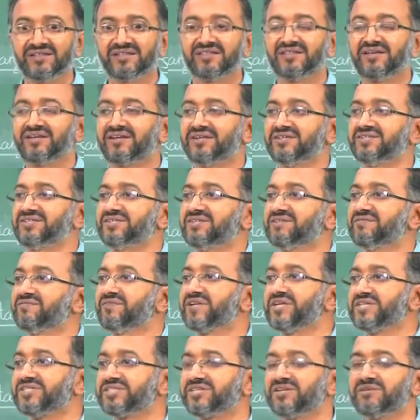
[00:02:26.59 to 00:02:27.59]
there is
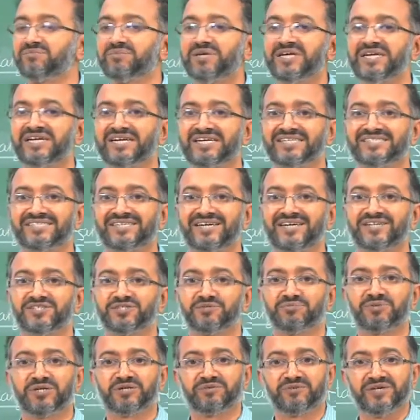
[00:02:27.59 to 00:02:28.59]
friction being
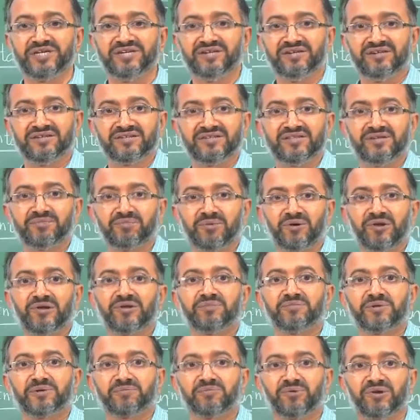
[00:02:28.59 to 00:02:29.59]
exchanged between the
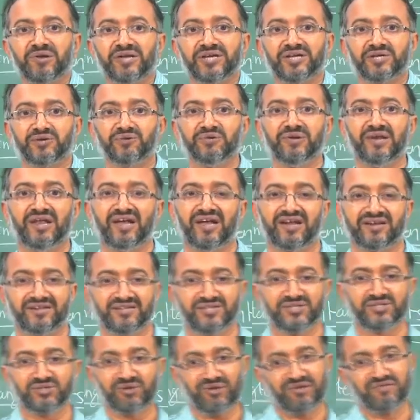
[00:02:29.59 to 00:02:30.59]
polymer molecule and
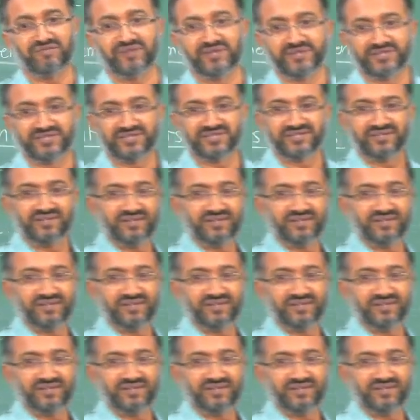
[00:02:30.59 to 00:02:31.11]
the solvent.